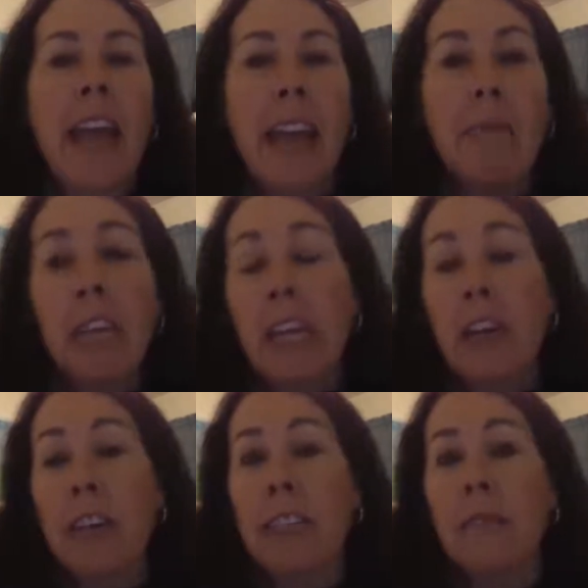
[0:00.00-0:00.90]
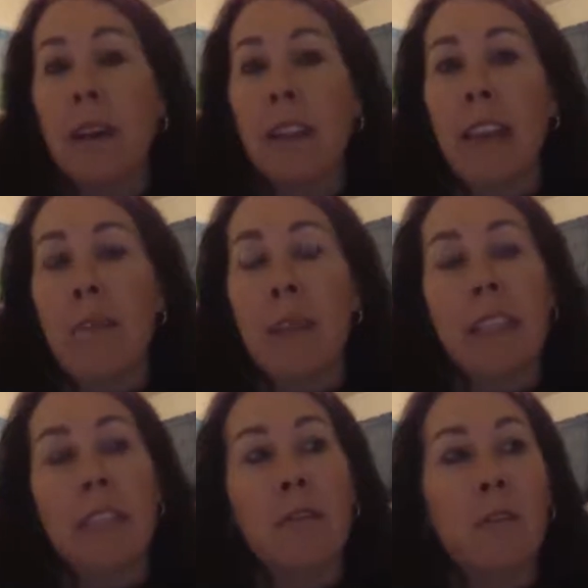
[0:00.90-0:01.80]
I'm curious about that
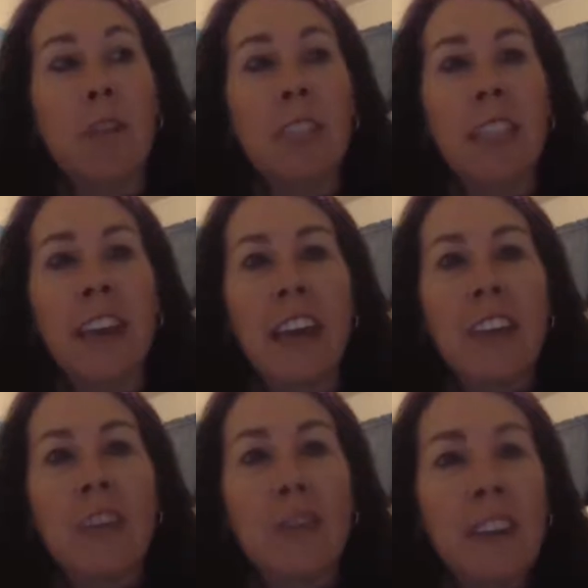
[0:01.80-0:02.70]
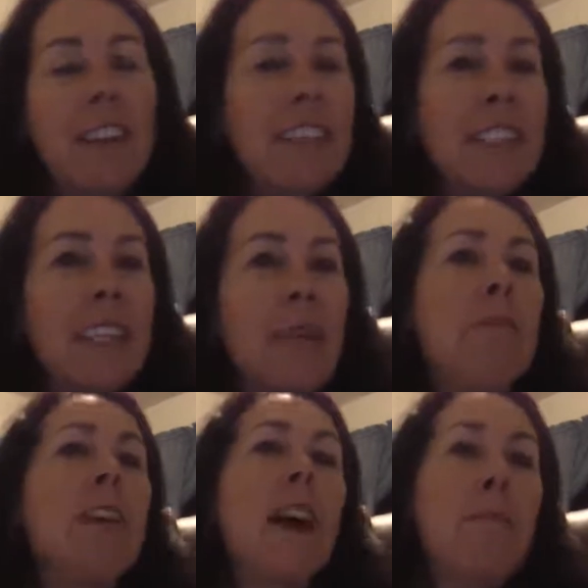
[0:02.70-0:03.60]
because of course, during this
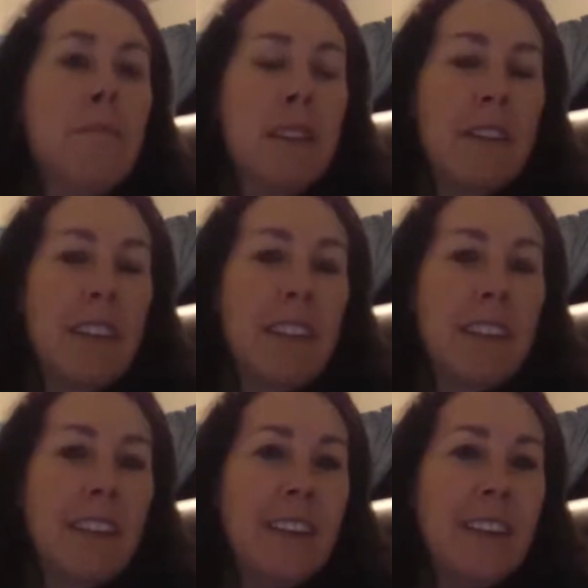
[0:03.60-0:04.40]
same time period,